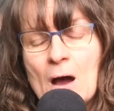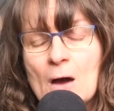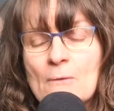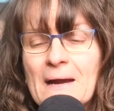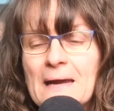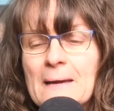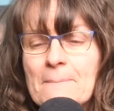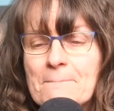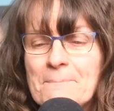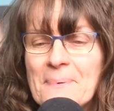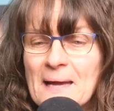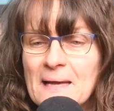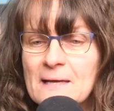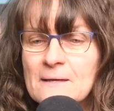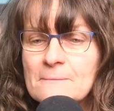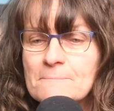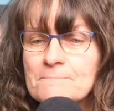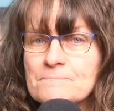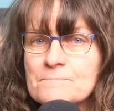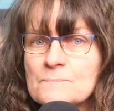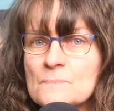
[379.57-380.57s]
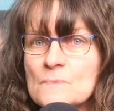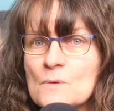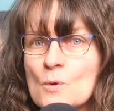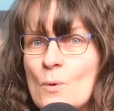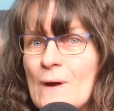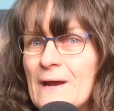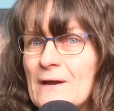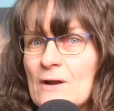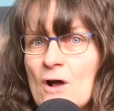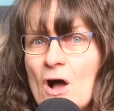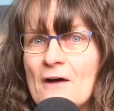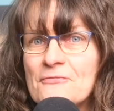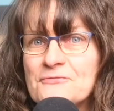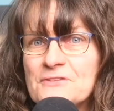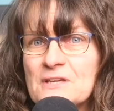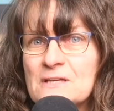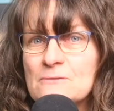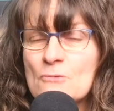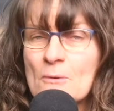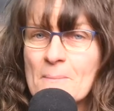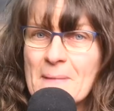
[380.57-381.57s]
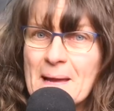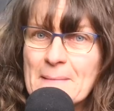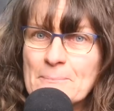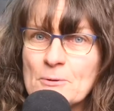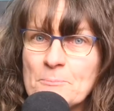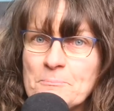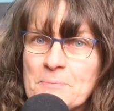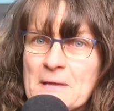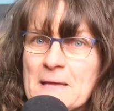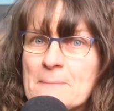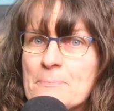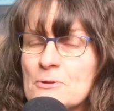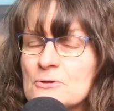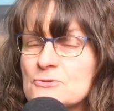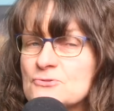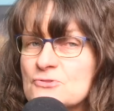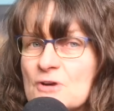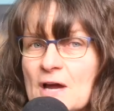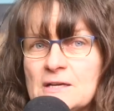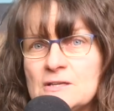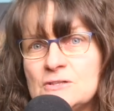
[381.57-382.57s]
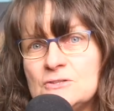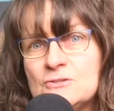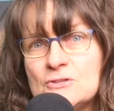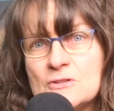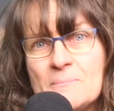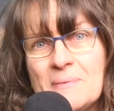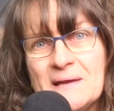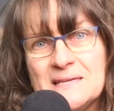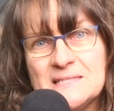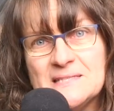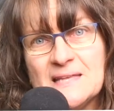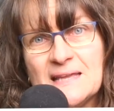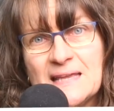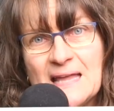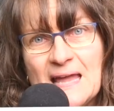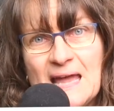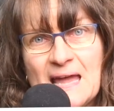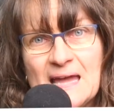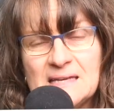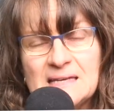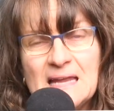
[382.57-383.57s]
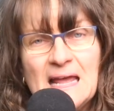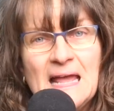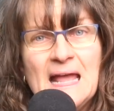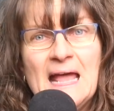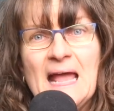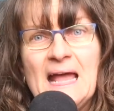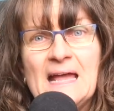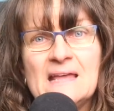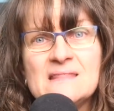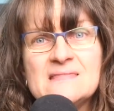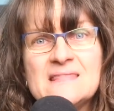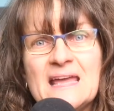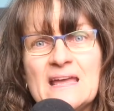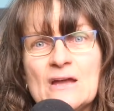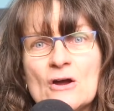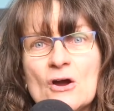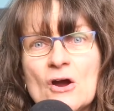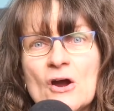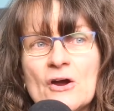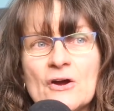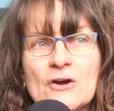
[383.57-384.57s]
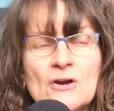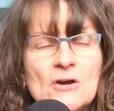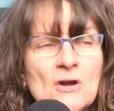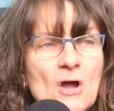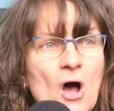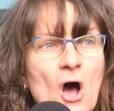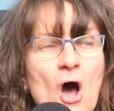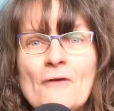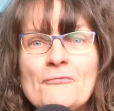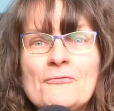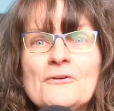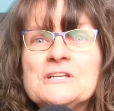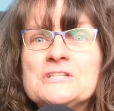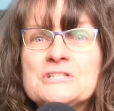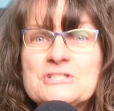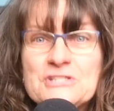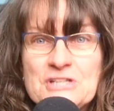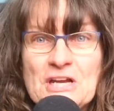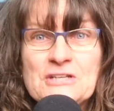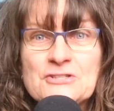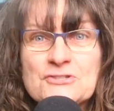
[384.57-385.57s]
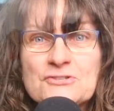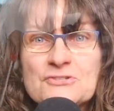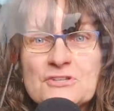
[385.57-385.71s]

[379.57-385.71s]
All right, but quite often, remember, people are trying to do the best they can and they are offering to change